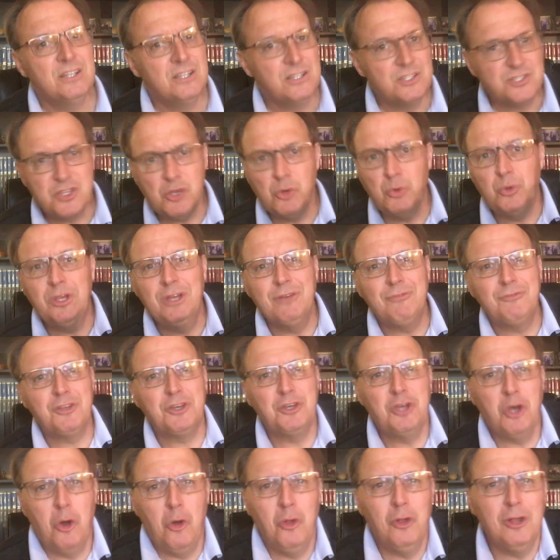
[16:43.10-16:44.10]
So if the
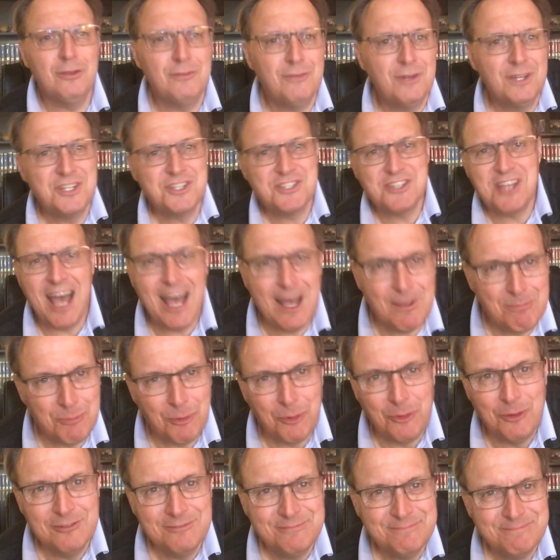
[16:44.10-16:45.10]
goal of a
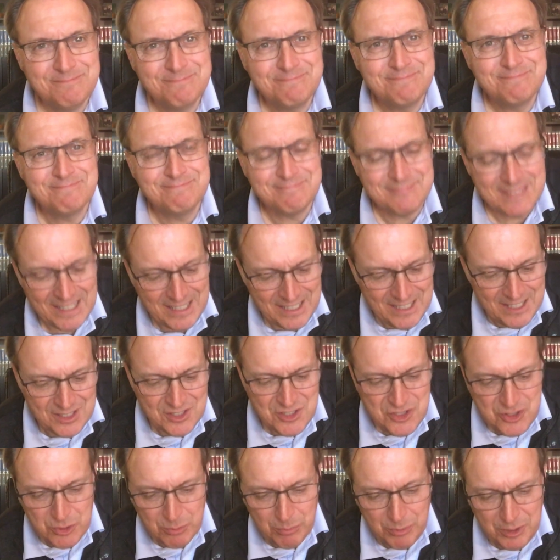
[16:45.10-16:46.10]
disciple
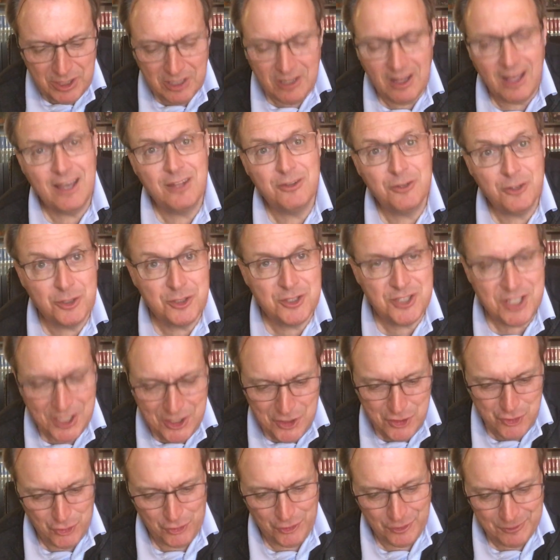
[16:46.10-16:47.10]
is to be like their
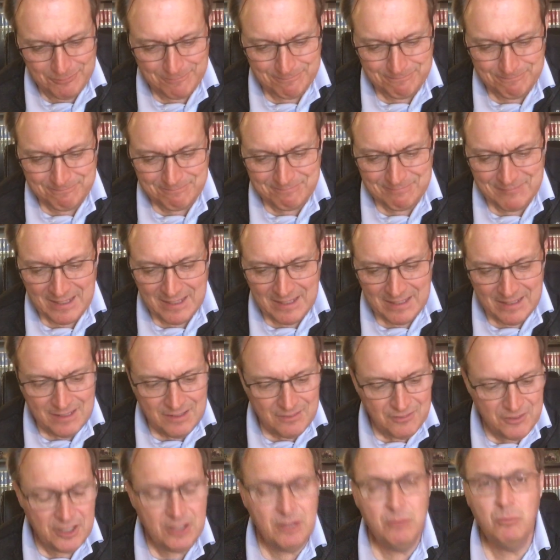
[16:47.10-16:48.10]
teacher,
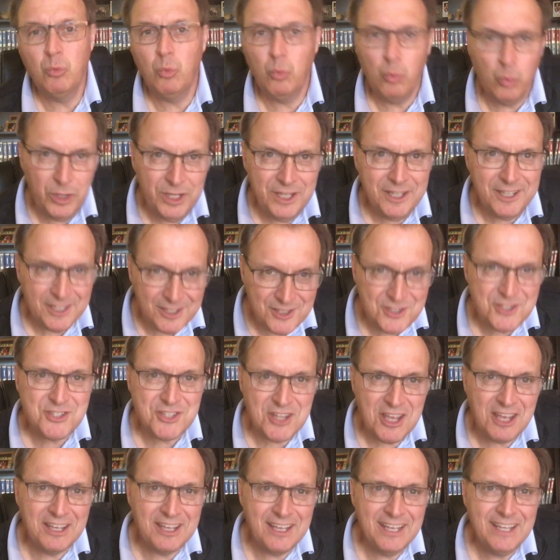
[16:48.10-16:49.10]
then we can
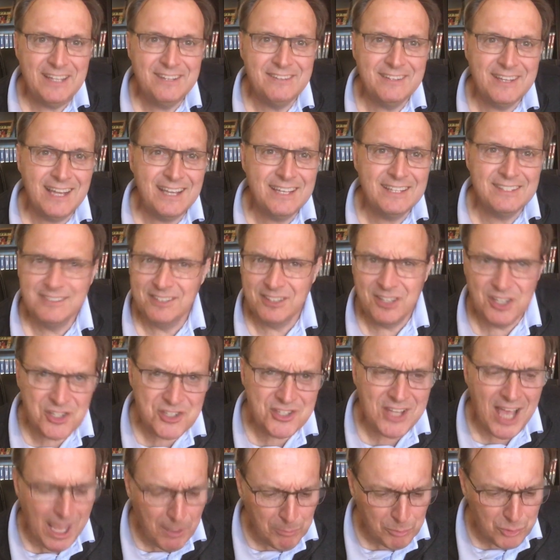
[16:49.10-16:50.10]
say that the
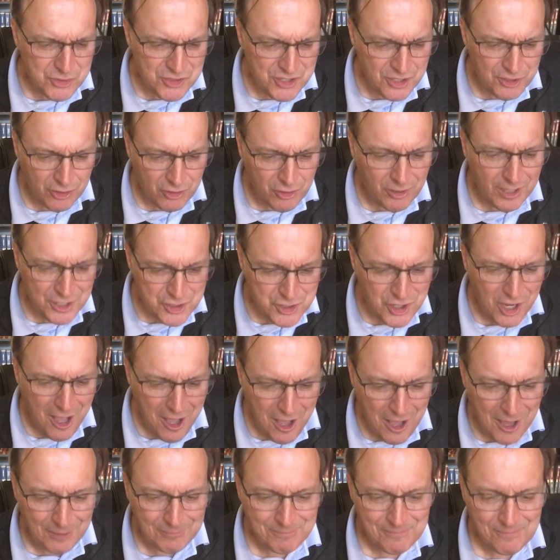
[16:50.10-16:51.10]
disciples did a great
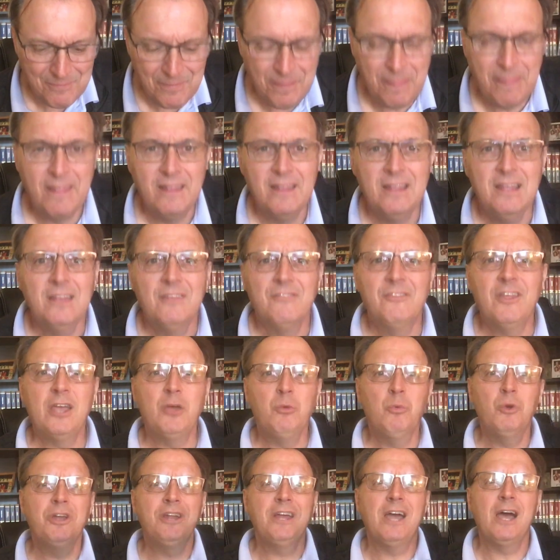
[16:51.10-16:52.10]
job. They
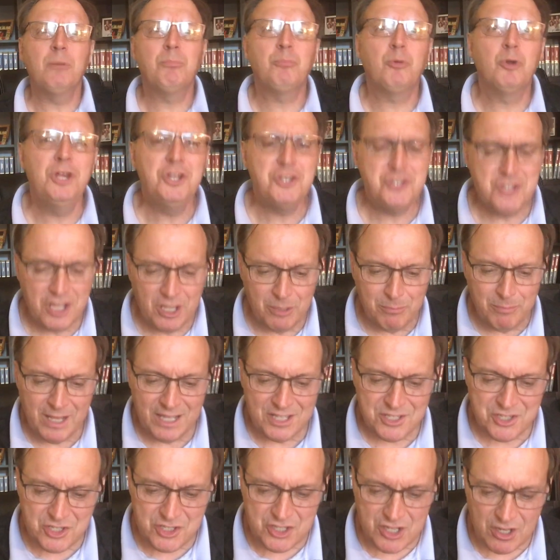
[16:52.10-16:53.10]
went out preaching a
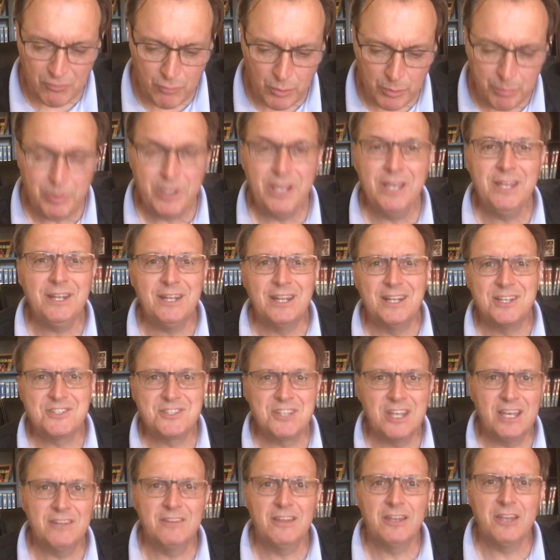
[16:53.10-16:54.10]
message of repentance.
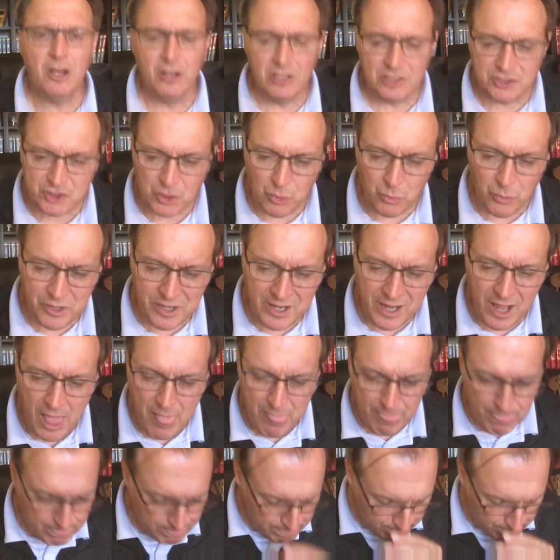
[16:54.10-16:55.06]
They, they also went out,